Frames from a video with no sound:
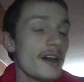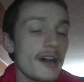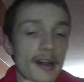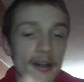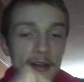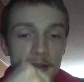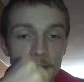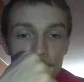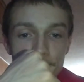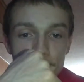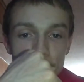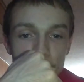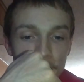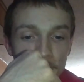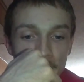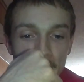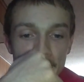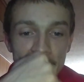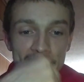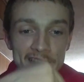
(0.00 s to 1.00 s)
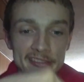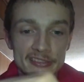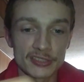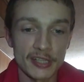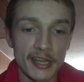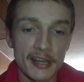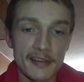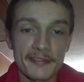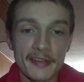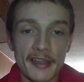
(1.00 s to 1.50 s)
So I
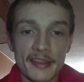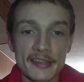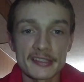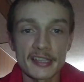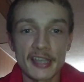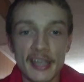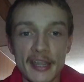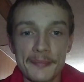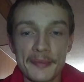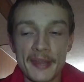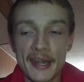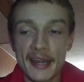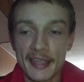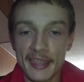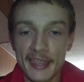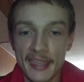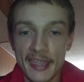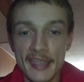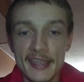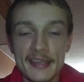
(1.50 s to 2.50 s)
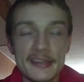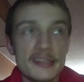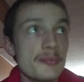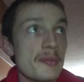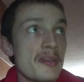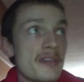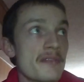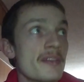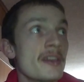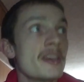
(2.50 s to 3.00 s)
try to find the time that I can to
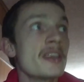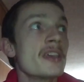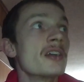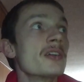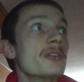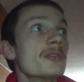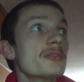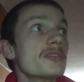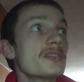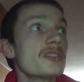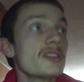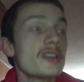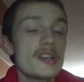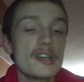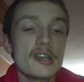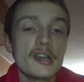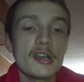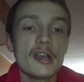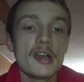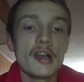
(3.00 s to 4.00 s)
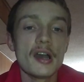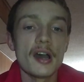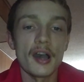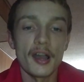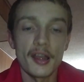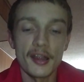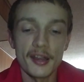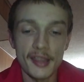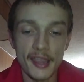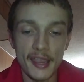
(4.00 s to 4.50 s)
make videos.
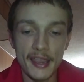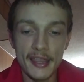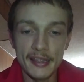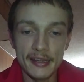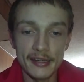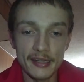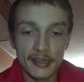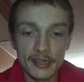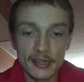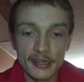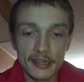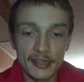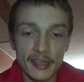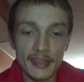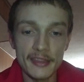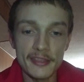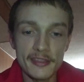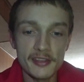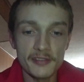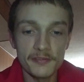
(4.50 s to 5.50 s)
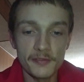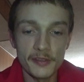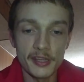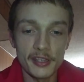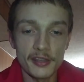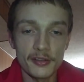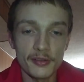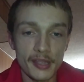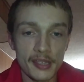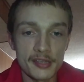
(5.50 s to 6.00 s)
Alright, and in this
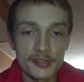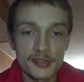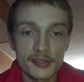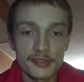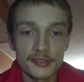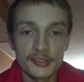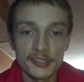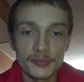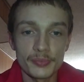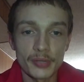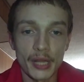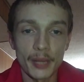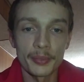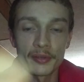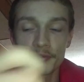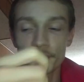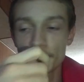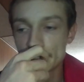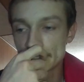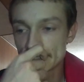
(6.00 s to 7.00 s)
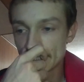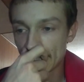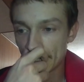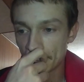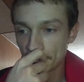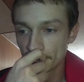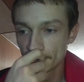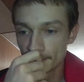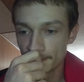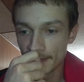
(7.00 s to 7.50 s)
video, as you can see probably from the
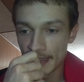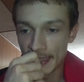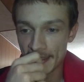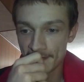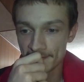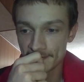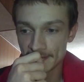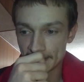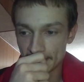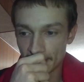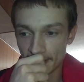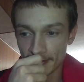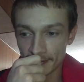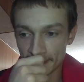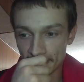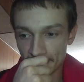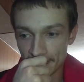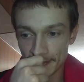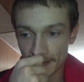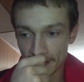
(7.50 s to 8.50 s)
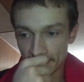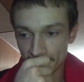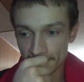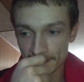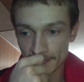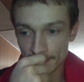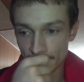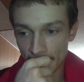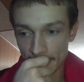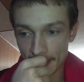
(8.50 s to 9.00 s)
title, if I haven't already thought of
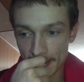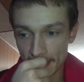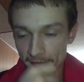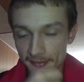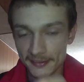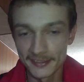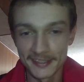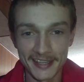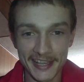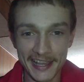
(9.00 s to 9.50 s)
it by now,